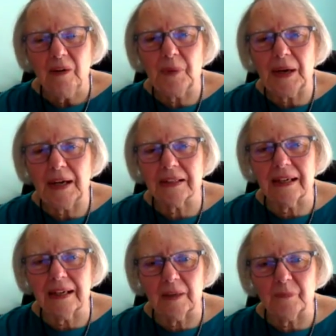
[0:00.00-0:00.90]
but
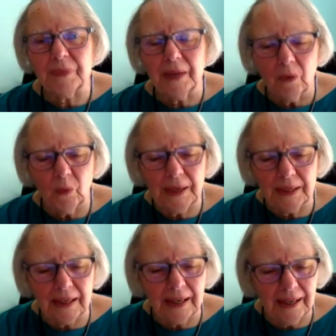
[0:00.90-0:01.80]

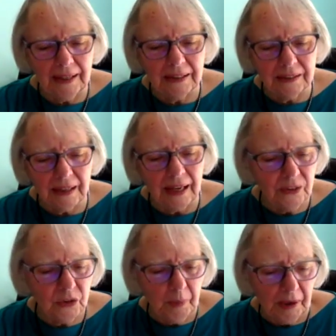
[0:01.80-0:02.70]
when I
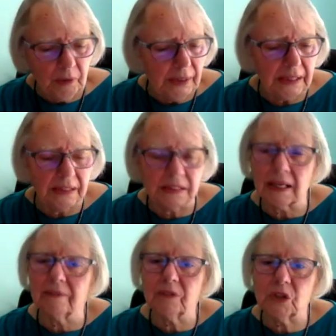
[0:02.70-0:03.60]
do my readings,
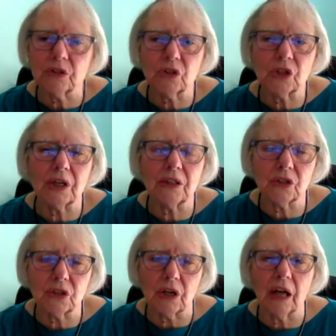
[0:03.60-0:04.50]
I've just
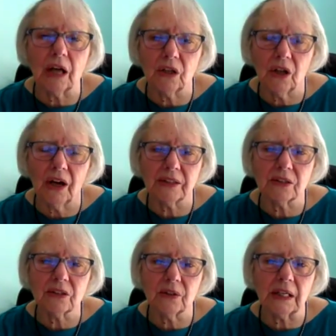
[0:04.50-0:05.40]
changed a lot
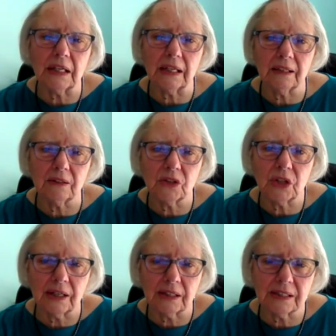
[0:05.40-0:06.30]
to the
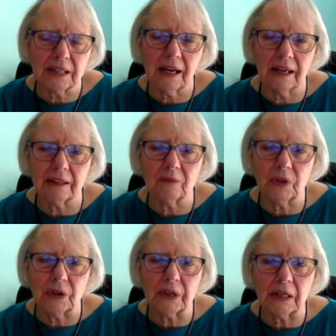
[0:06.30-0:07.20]
energetic side of
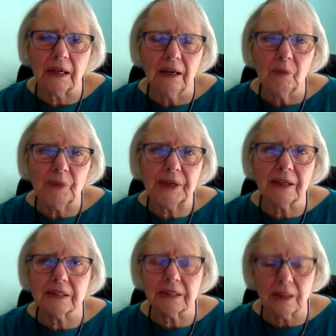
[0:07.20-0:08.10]
looking,
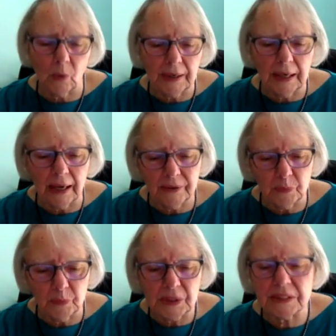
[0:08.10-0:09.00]
because the one other
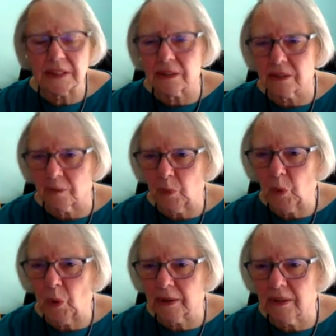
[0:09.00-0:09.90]
piece that's
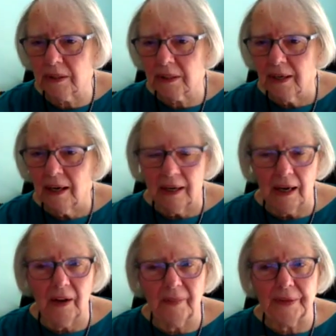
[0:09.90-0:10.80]
important
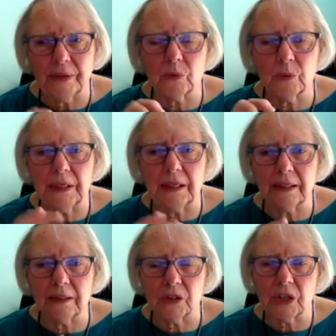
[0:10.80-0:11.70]
on the three
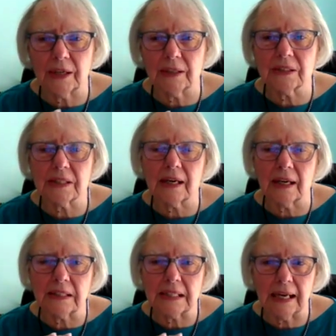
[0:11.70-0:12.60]
energetics that I
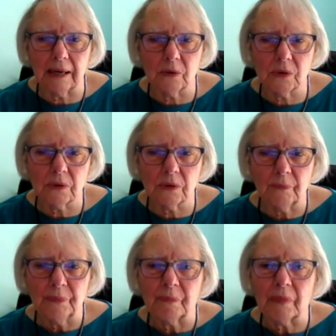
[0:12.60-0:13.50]
douse
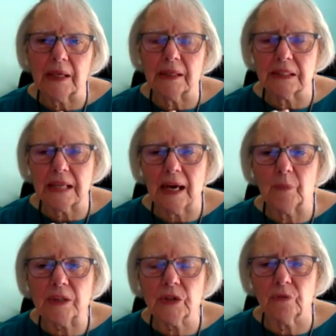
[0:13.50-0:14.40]
is how
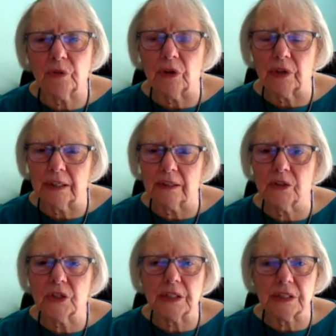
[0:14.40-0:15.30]
much of your
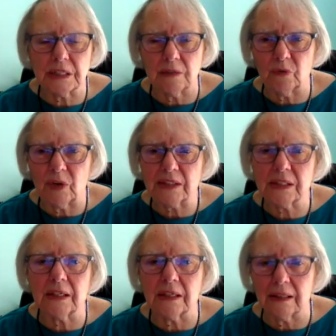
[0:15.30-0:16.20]
energy is
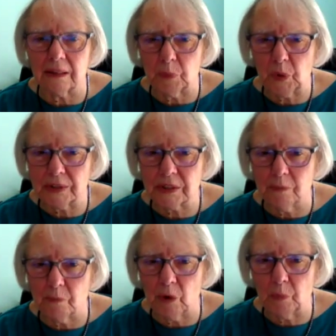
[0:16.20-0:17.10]
invested in the present
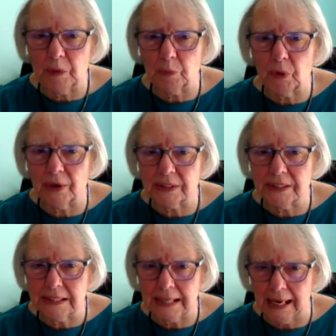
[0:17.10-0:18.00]
moment,
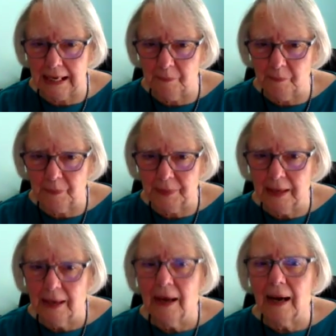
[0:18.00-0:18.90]
present time,
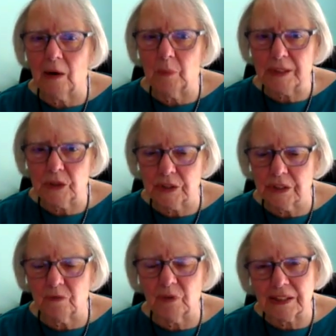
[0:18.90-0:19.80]
how much is
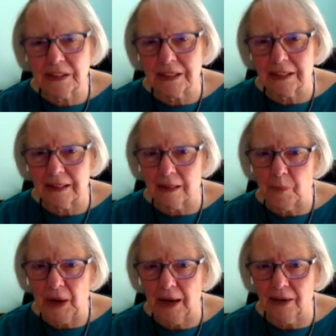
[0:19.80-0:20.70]
invested in the
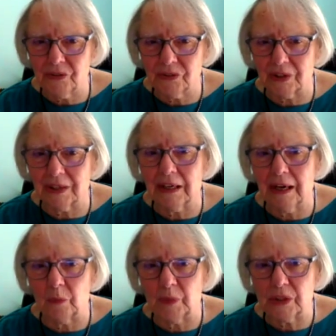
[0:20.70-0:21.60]
past, and
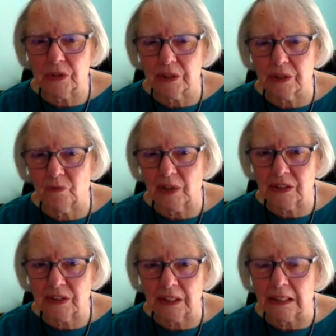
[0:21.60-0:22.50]
how much is
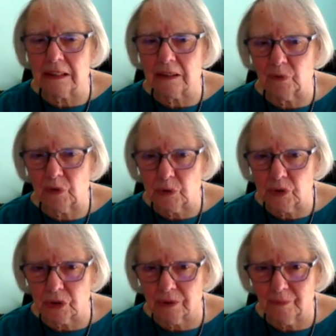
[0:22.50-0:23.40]
invested in the
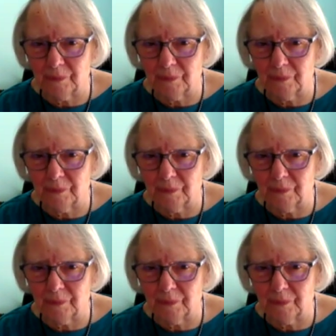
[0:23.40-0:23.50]
future.